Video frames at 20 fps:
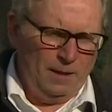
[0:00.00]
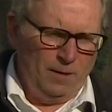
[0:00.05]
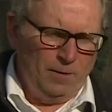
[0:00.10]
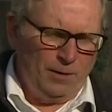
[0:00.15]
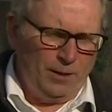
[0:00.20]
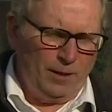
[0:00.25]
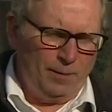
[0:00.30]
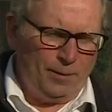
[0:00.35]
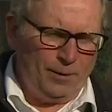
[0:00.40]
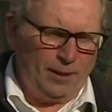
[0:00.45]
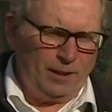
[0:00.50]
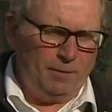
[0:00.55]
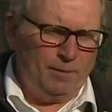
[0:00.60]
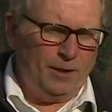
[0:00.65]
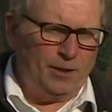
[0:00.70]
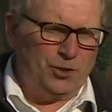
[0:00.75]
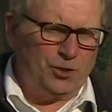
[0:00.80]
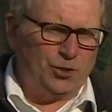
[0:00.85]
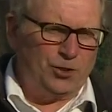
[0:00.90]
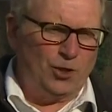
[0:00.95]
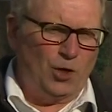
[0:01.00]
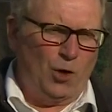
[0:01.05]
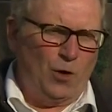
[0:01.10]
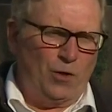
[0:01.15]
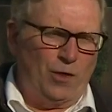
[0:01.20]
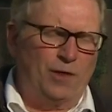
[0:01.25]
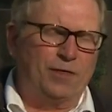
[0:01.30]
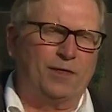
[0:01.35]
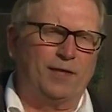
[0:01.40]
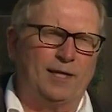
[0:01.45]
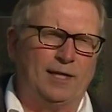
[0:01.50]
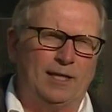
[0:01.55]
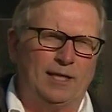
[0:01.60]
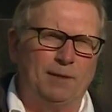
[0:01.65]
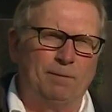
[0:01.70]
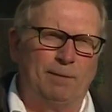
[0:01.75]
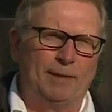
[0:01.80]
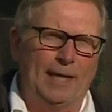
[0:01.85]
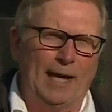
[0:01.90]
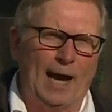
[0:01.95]
Well, they pretty much show the
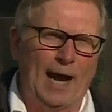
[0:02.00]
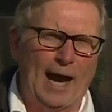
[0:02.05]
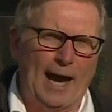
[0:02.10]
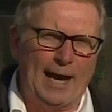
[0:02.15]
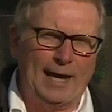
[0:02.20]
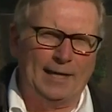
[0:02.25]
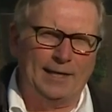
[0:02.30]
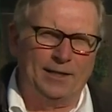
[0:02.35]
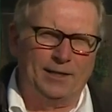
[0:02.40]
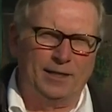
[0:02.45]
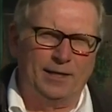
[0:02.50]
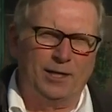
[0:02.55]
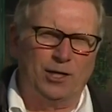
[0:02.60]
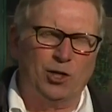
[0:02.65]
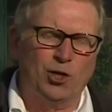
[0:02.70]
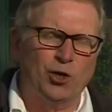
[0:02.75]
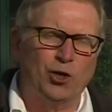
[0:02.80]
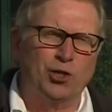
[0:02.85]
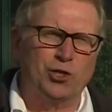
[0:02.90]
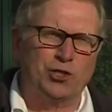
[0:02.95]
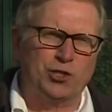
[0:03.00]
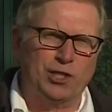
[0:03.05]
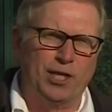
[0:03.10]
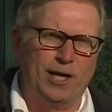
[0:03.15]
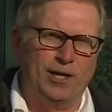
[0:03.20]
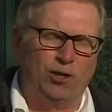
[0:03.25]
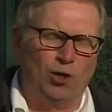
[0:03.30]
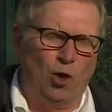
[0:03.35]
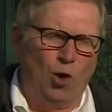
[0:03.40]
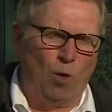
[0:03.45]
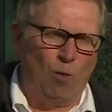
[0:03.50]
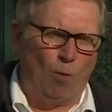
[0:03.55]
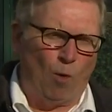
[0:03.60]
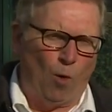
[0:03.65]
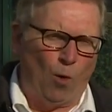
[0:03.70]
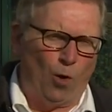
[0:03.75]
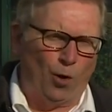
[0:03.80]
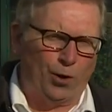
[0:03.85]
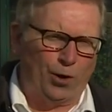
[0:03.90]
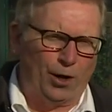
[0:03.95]
thinking behind the current stay at home
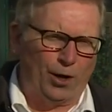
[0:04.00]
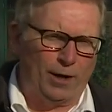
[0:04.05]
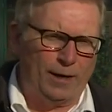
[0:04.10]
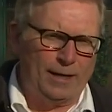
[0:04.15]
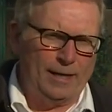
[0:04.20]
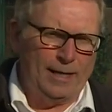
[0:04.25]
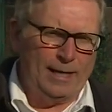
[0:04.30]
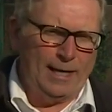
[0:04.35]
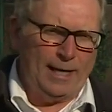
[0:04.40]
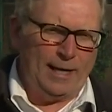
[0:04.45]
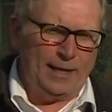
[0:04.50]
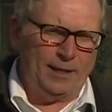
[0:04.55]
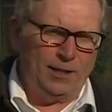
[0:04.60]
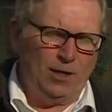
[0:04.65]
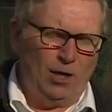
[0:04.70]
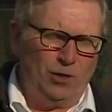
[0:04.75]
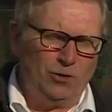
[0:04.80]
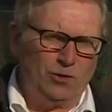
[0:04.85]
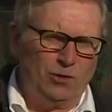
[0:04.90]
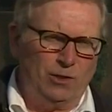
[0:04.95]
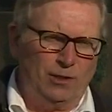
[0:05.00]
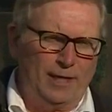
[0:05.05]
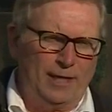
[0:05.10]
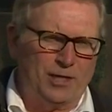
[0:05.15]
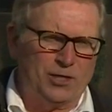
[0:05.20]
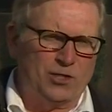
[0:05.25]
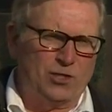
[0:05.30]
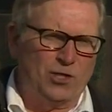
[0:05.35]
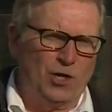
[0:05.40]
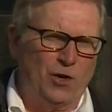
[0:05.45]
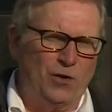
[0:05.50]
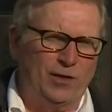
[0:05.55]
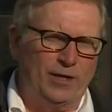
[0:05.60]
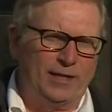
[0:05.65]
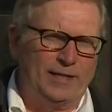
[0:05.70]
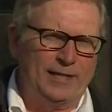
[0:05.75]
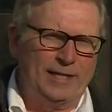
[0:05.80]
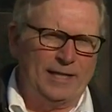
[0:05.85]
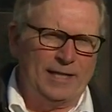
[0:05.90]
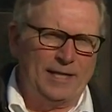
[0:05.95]
order, and they also let us know
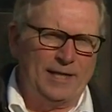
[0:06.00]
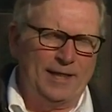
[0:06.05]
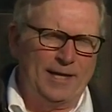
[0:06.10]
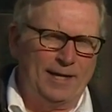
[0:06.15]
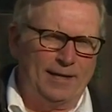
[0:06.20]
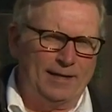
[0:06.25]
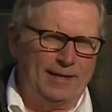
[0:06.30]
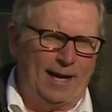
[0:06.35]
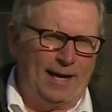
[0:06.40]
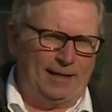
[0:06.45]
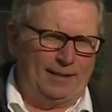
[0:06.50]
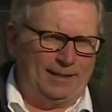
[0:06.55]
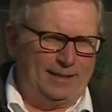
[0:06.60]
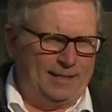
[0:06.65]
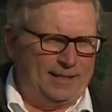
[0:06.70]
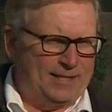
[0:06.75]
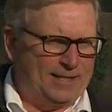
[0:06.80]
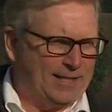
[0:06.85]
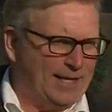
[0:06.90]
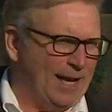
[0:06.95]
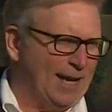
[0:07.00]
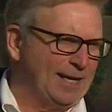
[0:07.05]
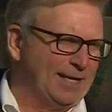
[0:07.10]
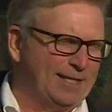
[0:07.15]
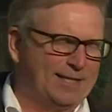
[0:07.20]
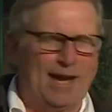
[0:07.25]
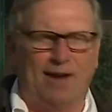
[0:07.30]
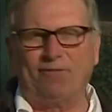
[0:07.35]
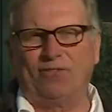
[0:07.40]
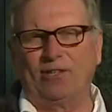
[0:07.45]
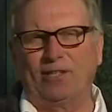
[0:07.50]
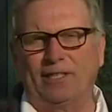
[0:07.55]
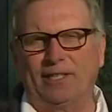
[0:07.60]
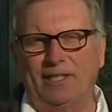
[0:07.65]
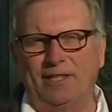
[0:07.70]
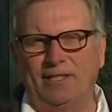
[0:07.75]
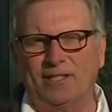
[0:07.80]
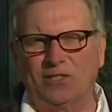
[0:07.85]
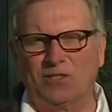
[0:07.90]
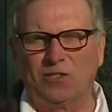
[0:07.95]
that they're not saying
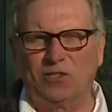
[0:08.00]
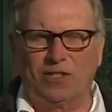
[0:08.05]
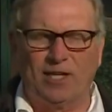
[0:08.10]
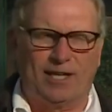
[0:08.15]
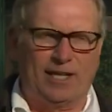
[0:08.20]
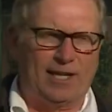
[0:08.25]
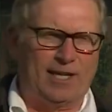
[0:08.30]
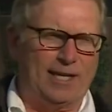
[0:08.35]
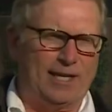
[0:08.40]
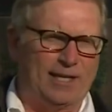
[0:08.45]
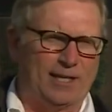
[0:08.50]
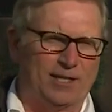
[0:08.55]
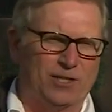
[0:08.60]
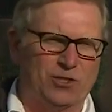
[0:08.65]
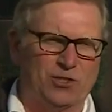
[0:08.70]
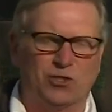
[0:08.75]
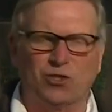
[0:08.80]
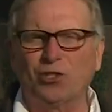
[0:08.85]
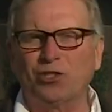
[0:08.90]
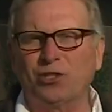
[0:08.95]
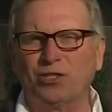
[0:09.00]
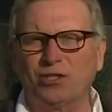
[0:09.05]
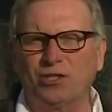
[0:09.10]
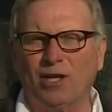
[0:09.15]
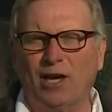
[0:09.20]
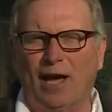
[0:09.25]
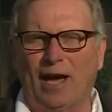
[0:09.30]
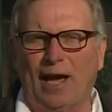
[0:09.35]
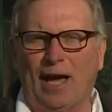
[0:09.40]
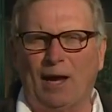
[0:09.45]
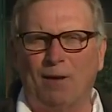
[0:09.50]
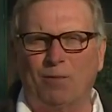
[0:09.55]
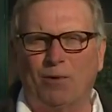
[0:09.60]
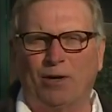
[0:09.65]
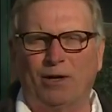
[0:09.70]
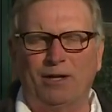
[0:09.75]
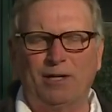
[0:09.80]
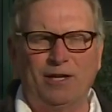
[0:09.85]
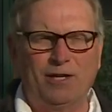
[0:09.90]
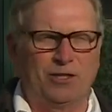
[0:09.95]
definitely this is going to hit at a certain time
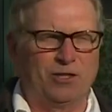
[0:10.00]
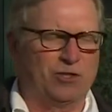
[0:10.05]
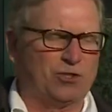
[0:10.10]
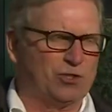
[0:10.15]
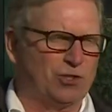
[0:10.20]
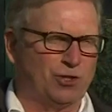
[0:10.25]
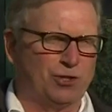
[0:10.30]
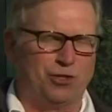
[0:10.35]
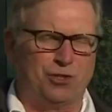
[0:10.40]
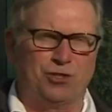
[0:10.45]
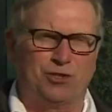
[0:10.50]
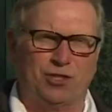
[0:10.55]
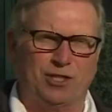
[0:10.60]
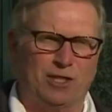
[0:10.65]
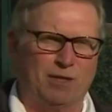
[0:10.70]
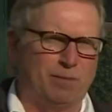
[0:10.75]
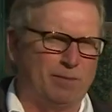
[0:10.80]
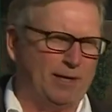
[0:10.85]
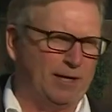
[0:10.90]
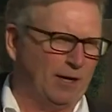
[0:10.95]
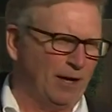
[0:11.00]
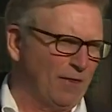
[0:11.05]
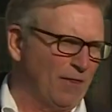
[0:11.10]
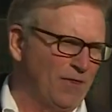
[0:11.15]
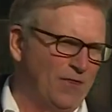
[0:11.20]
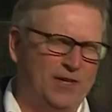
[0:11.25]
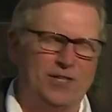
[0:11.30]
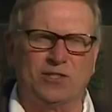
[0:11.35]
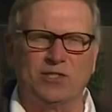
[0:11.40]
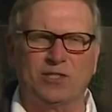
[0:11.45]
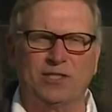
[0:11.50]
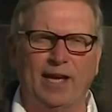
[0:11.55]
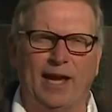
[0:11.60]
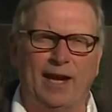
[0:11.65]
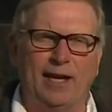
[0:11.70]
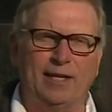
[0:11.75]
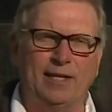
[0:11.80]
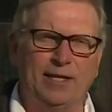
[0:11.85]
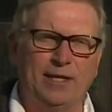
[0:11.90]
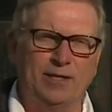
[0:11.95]
or the surge is going to be on this
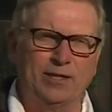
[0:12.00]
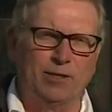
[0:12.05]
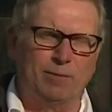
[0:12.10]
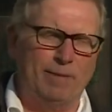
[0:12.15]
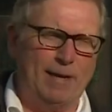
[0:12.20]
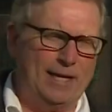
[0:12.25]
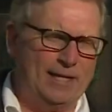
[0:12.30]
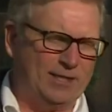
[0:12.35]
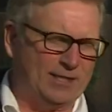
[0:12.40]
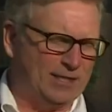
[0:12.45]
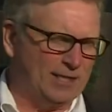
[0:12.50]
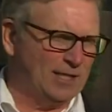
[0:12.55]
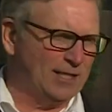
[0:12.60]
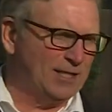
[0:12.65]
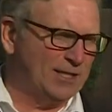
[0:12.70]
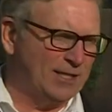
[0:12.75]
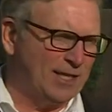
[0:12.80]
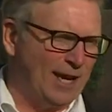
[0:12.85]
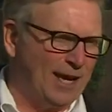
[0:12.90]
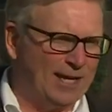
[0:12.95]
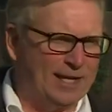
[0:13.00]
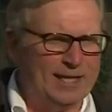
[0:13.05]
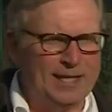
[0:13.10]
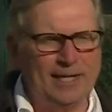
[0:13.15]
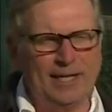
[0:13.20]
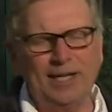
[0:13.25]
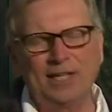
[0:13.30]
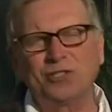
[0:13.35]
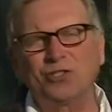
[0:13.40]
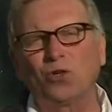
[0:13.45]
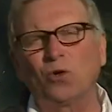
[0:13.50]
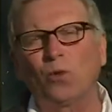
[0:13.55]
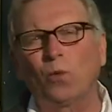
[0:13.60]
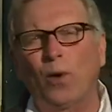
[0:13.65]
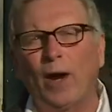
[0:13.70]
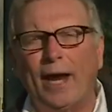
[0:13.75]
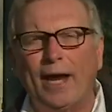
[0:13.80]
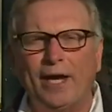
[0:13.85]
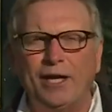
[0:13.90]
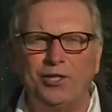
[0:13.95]
date. They're basically saying it's a
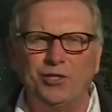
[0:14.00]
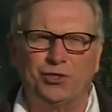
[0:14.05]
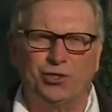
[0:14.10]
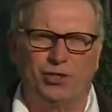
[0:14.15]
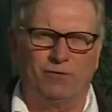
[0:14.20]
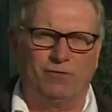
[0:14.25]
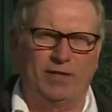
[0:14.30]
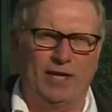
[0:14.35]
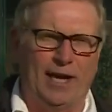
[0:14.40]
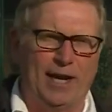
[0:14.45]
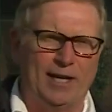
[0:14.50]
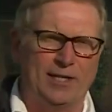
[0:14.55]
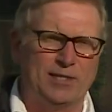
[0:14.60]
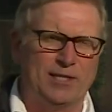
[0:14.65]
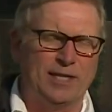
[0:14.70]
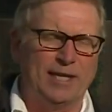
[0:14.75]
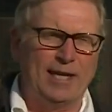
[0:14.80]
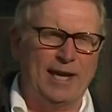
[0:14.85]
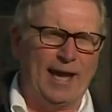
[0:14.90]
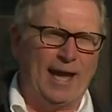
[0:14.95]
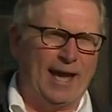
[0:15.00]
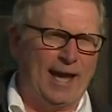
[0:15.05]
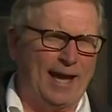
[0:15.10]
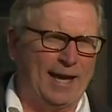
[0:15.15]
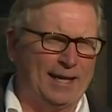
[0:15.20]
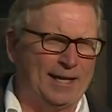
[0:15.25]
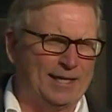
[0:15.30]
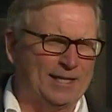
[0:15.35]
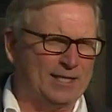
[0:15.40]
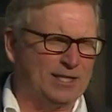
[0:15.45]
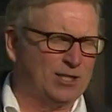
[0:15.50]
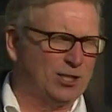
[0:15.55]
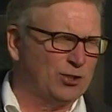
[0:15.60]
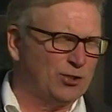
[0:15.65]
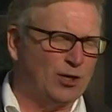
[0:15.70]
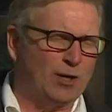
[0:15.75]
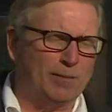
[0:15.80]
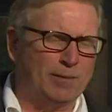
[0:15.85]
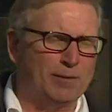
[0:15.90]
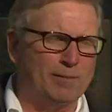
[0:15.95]
range of dates and it's
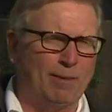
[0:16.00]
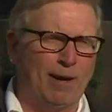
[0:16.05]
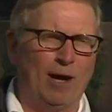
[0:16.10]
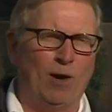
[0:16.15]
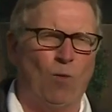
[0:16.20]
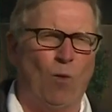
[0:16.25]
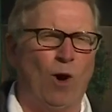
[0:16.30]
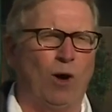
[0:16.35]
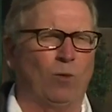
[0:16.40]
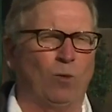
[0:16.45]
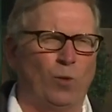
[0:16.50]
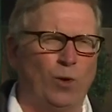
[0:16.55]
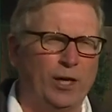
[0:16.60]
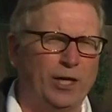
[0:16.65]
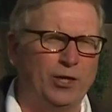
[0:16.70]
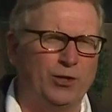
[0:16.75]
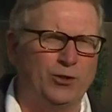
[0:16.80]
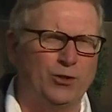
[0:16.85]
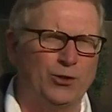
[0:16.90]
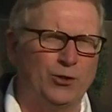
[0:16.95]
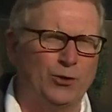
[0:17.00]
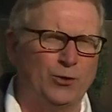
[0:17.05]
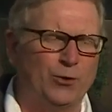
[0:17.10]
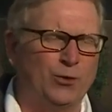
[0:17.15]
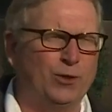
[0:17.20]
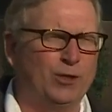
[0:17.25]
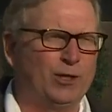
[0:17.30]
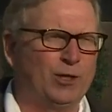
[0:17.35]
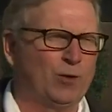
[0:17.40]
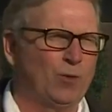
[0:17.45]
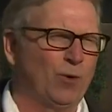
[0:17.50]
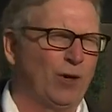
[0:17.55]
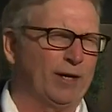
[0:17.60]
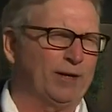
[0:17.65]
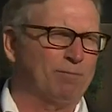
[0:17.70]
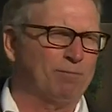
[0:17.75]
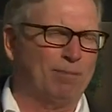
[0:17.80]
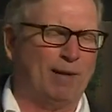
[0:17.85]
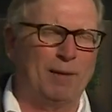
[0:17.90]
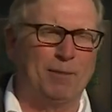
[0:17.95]
determined by what we do,
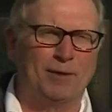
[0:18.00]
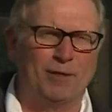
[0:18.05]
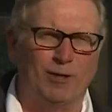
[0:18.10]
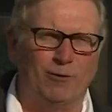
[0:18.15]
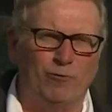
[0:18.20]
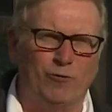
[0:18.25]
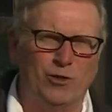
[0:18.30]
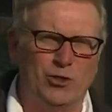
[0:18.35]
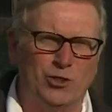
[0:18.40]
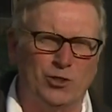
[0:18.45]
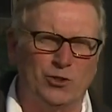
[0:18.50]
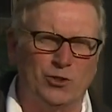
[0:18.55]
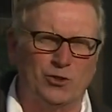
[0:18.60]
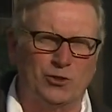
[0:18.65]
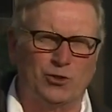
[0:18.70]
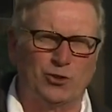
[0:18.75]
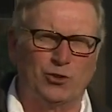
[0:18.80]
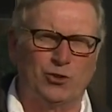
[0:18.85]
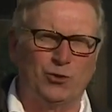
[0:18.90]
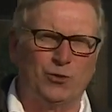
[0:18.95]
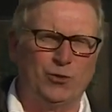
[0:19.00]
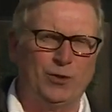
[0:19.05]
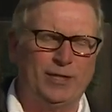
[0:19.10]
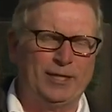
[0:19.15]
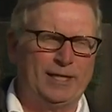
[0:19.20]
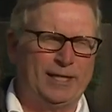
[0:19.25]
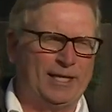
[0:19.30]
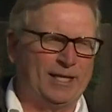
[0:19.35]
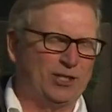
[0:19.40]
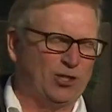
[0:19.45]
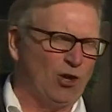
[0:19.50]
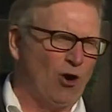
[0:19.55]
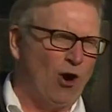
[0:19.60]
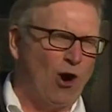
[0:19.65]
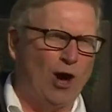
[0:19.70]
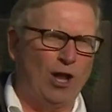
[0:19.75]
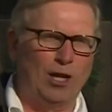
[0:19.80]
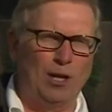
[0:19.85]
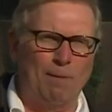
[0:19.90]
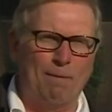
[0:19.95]
what public officials do. It's
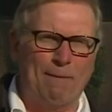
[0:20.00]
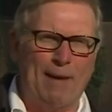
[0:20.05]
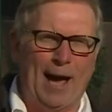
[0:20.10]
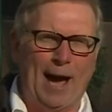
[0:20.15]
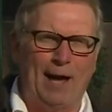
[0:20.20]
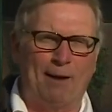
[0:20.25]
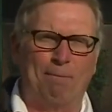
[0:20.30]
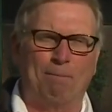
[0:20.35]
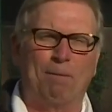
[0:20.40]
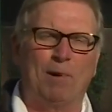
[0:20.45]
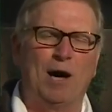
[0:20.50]
all about